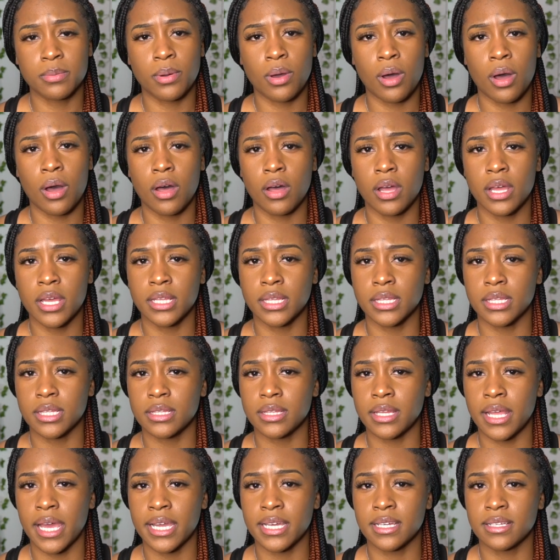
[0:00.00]
Paul and,
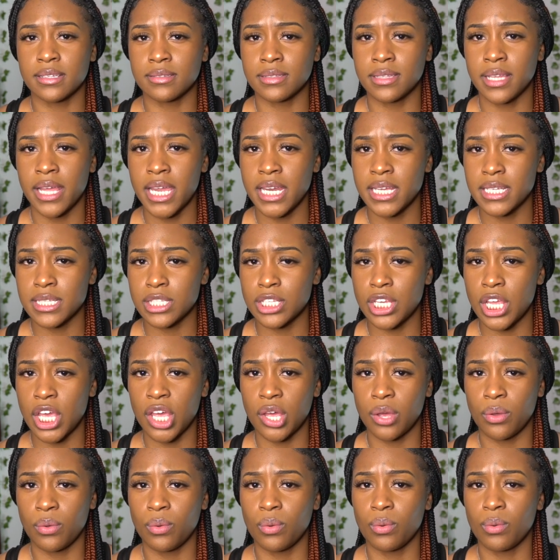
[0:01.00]
like, let us
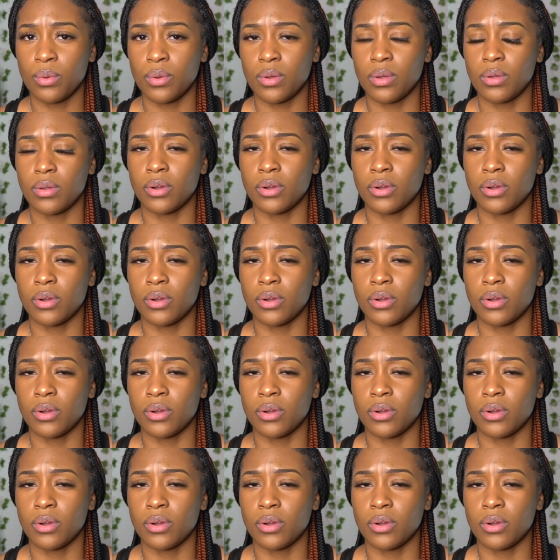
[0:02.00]
know,